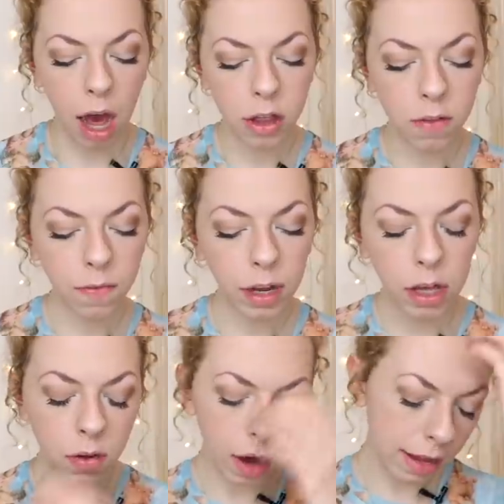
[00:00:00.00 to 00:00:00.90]
I just feel
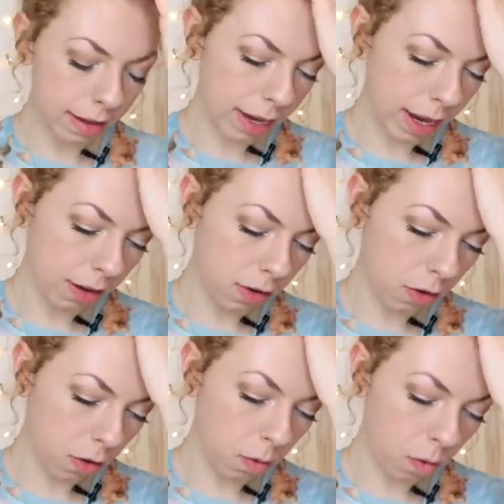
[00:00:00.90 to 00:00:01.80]
like you guys are needing
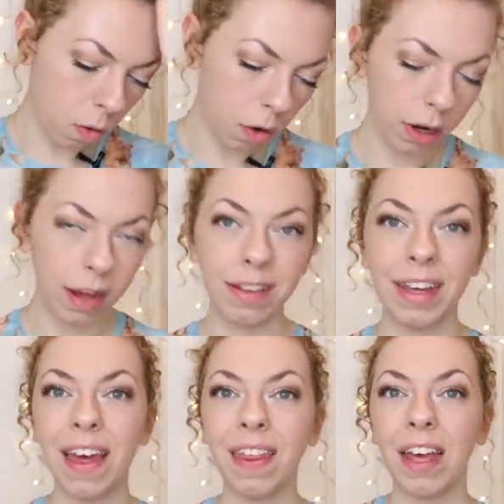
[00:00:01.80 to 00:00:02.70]
to organize and
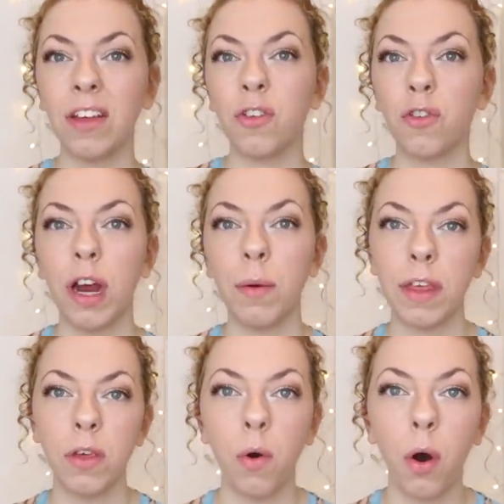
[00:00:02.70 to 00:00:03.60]
get things straight
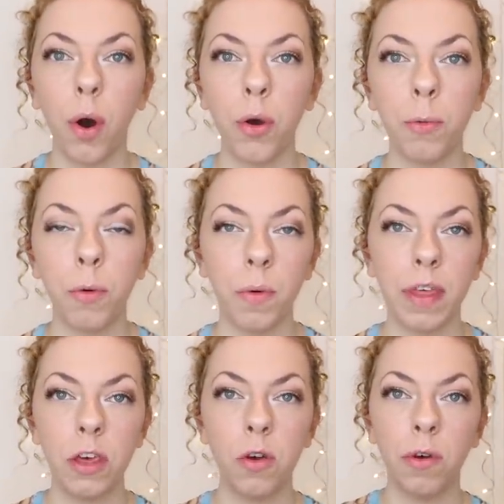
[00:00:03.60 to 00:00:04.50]
within your home or
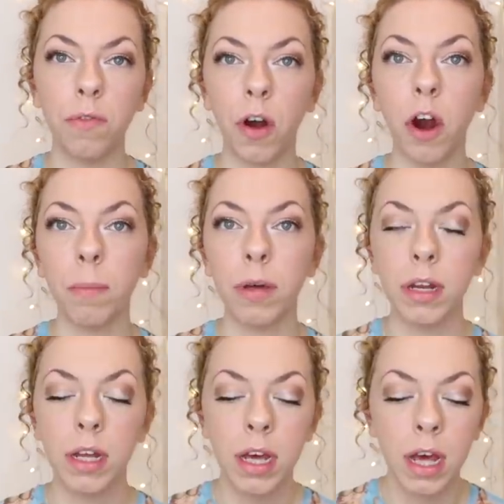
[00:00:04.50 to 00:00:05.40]
within your
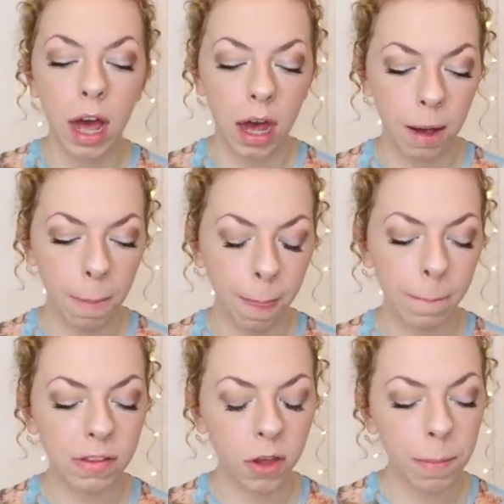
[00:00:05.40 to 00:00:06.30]
environment. Um,
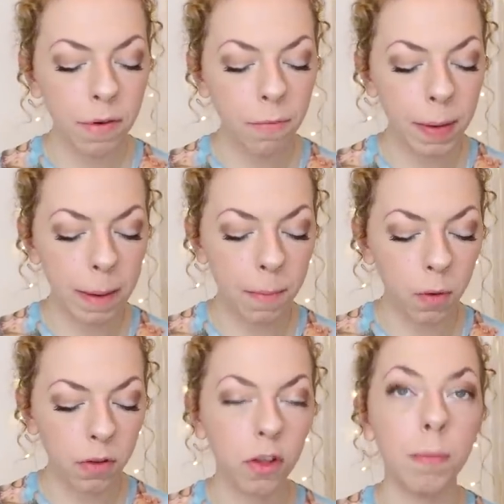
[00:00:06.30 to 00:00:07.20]
this could be with
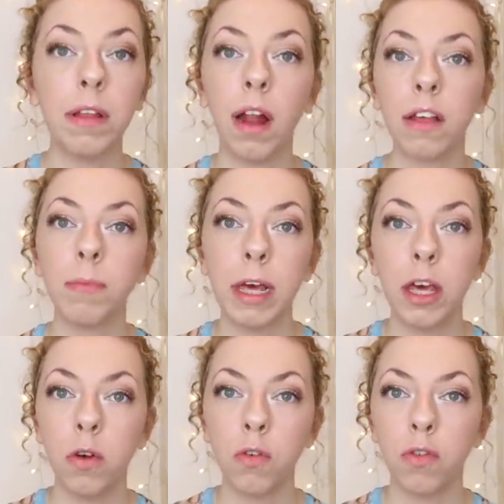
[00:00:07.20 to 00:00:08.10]
people, this could be like
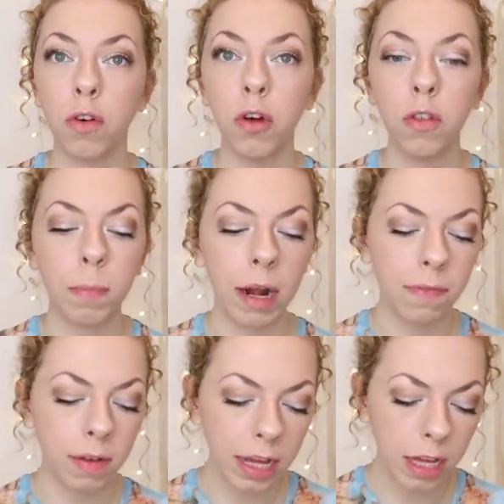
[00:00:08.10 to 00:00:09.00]
speaking your truth, but I
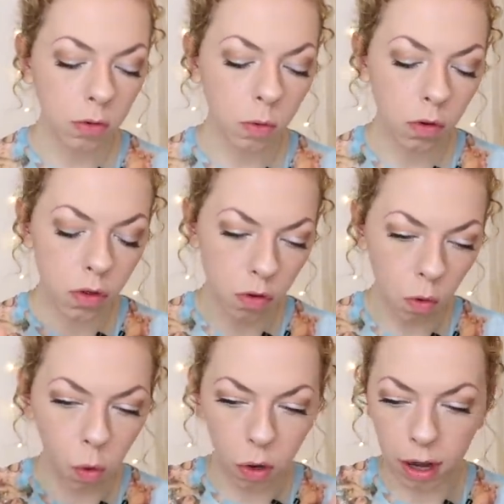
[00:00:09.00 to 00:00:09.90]
feel like it's also just
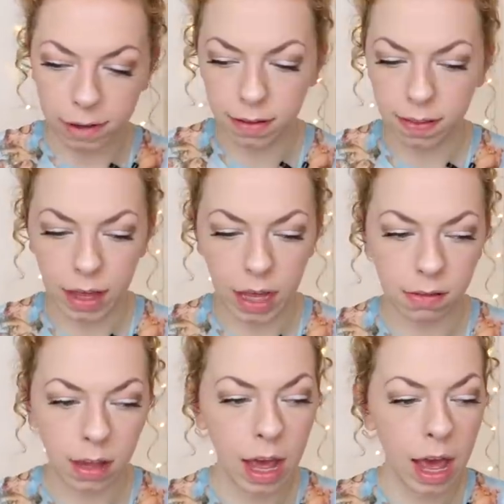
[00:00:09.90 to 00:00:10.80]
organizing things